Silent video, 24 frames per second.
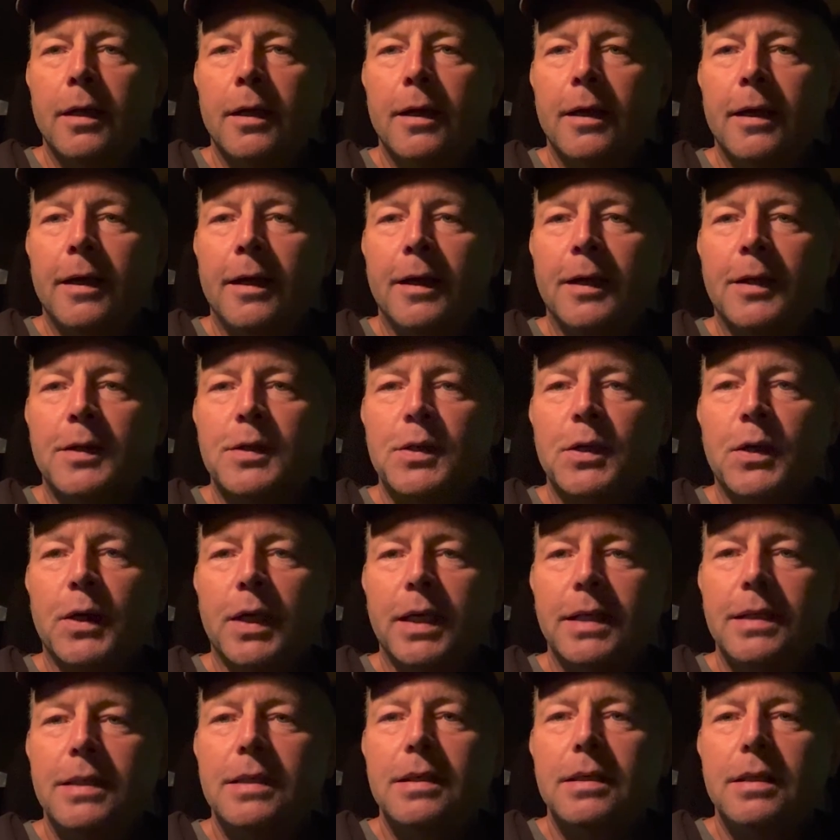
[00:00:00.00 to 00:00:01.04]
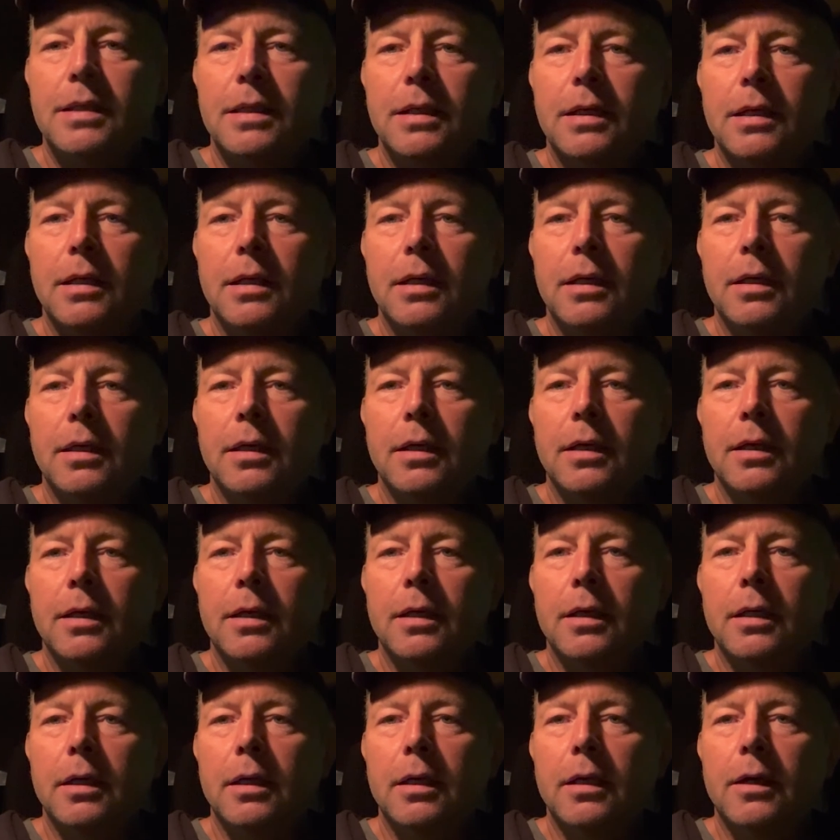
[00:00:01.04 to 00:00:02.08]
And it's great to see
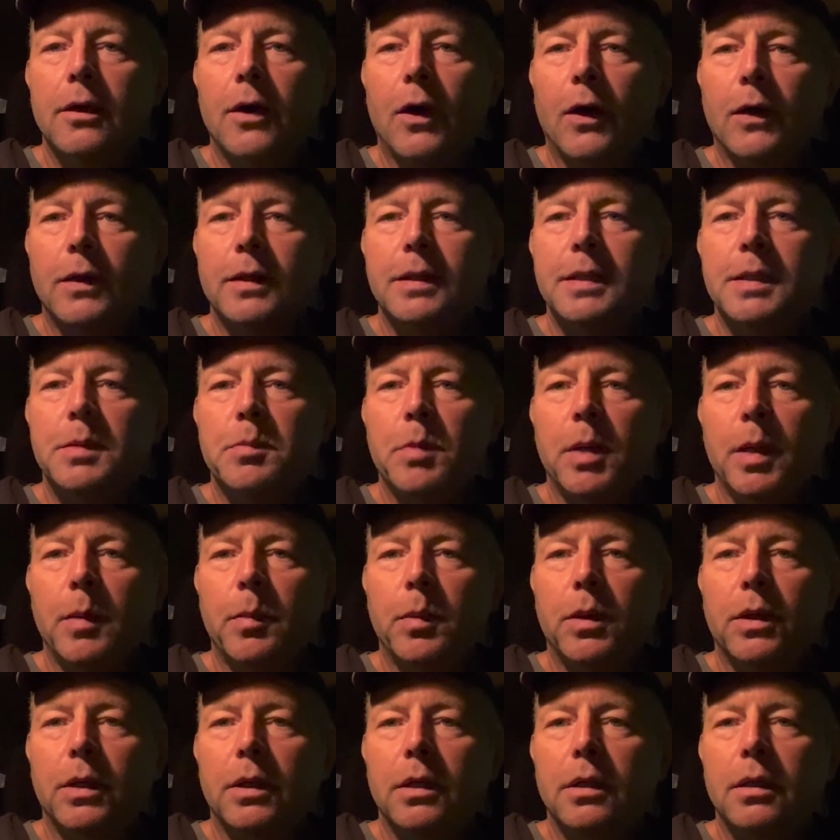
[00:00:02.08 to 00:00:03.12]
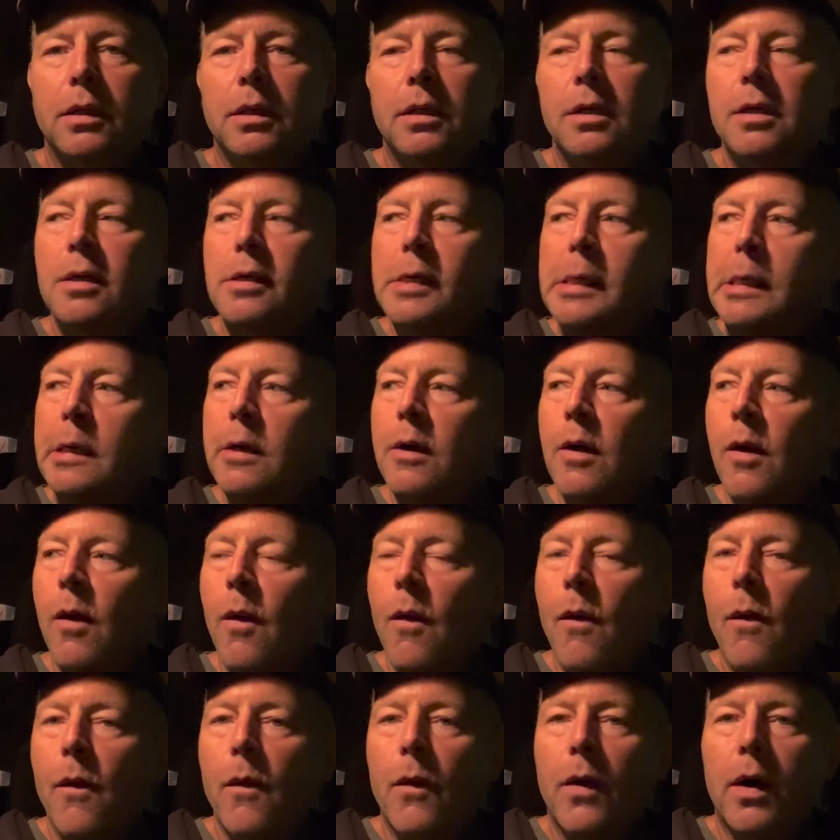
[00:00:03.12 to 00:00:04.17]
all these people,
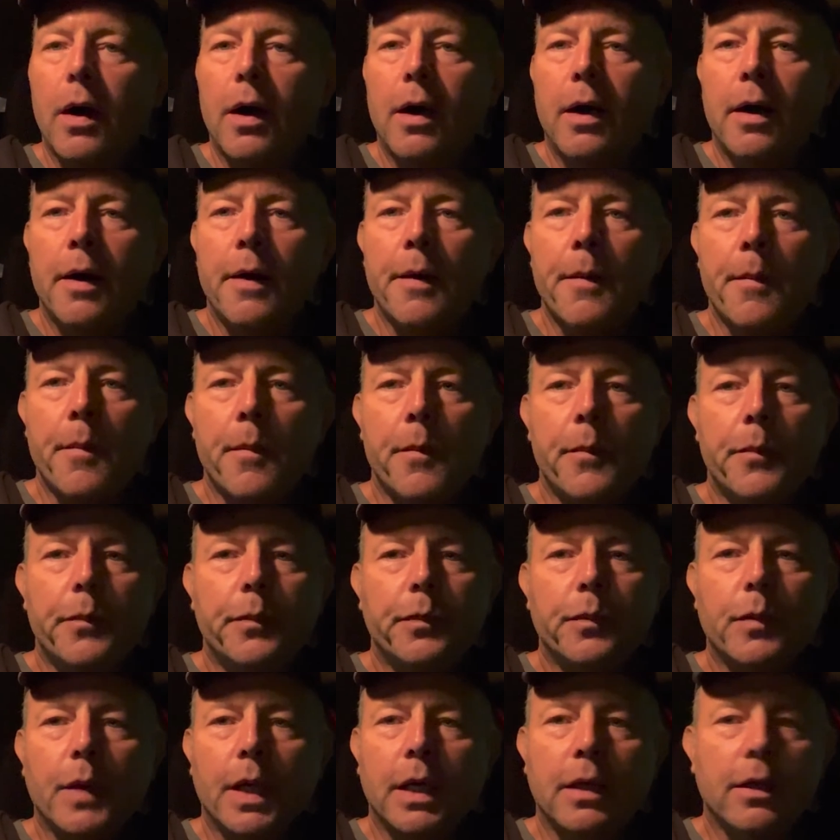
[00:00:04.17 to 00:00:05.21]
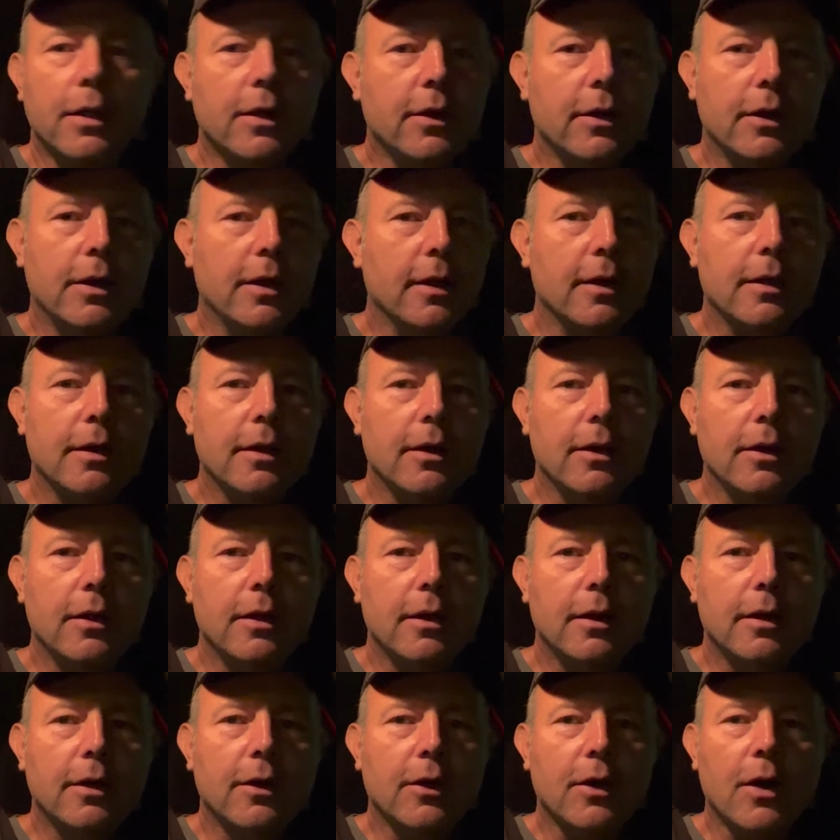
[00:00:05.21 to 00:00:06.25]
and
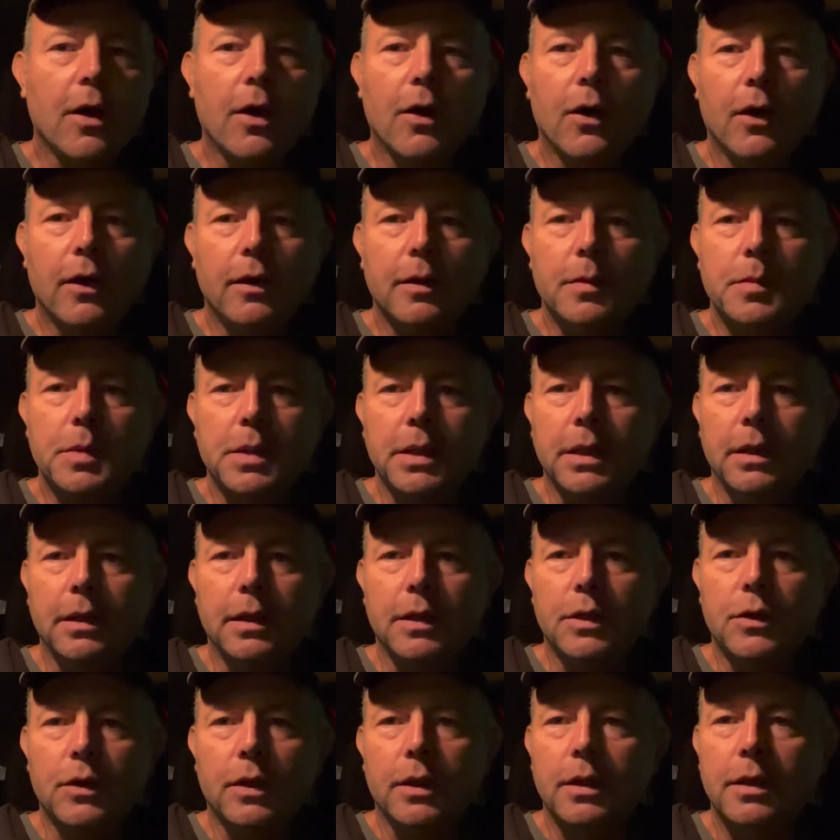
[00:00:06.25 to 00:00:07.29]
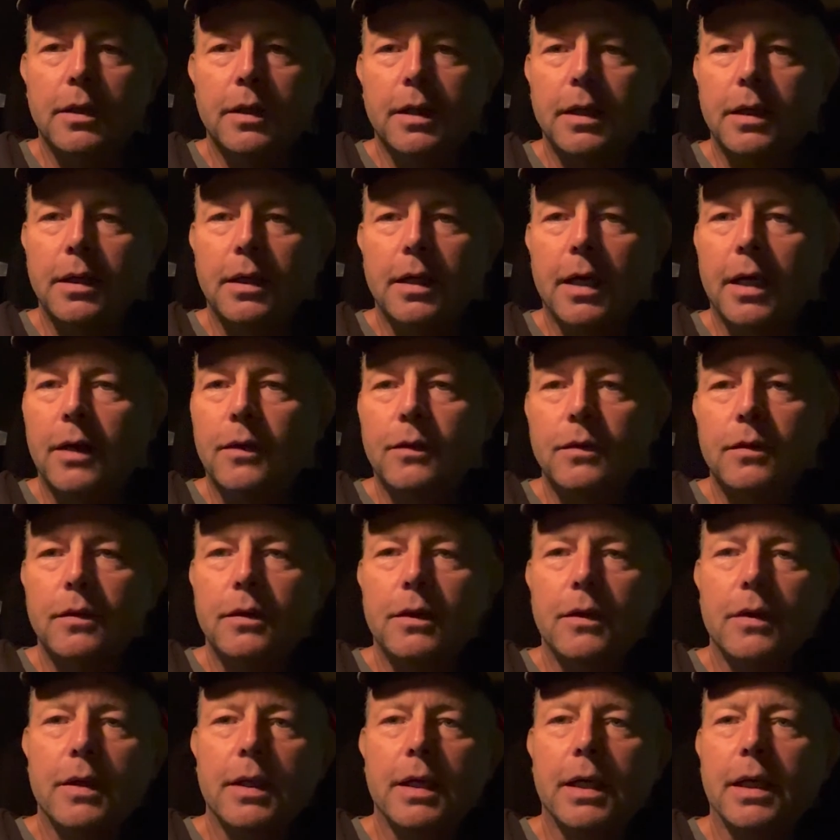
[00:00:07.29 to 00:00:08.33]
they're not all obscenely drunk or anything. I don't
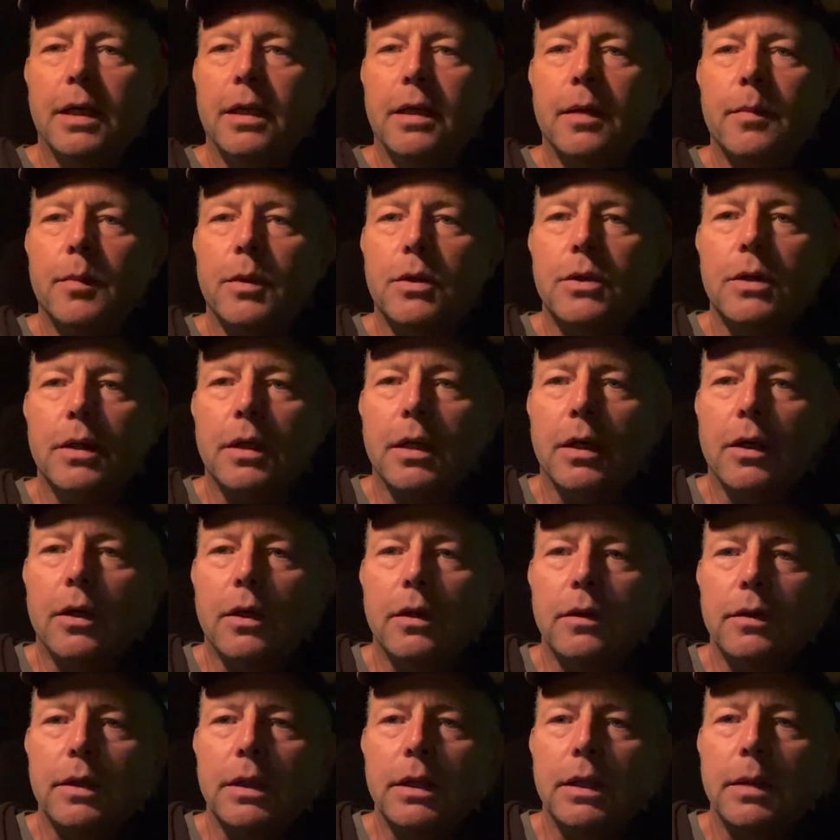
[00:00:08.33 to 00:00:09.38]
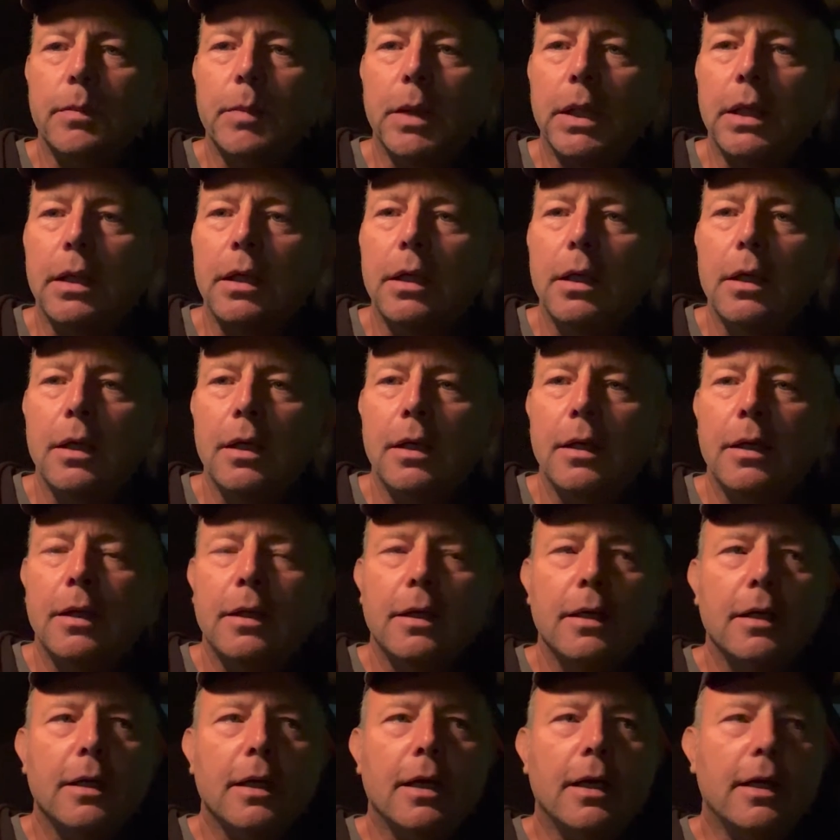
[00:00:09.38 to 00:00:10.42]
know that any of them are drunk at all, really, but
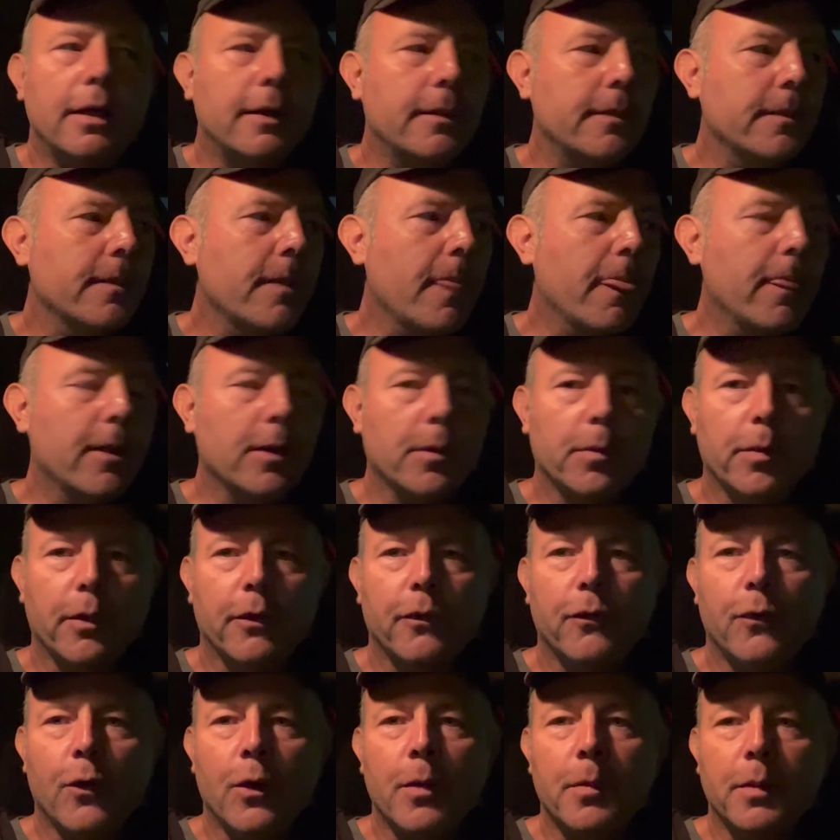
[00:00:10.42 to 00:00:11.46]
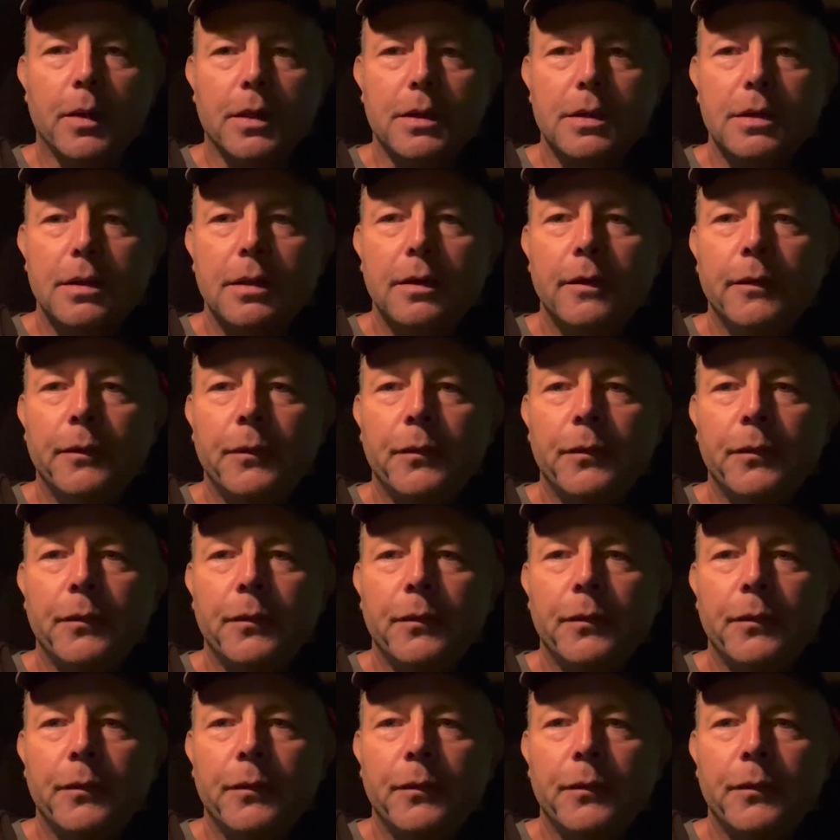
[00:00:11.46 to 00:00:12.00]
they're performers,